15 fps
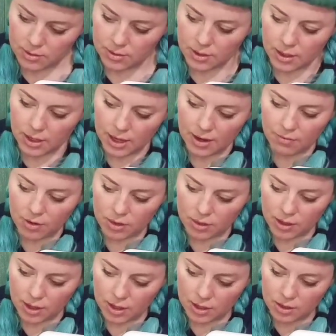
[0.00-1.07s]
Get
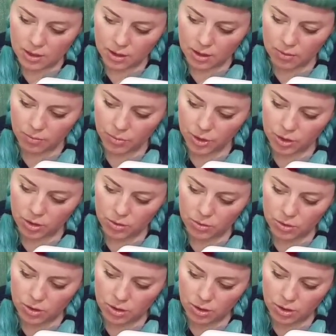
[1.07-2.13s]
everything in the
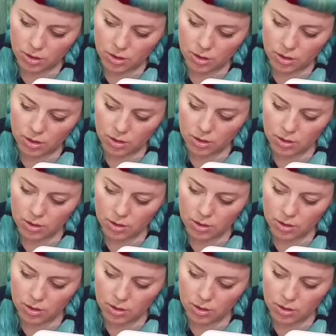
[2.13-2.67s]
computer.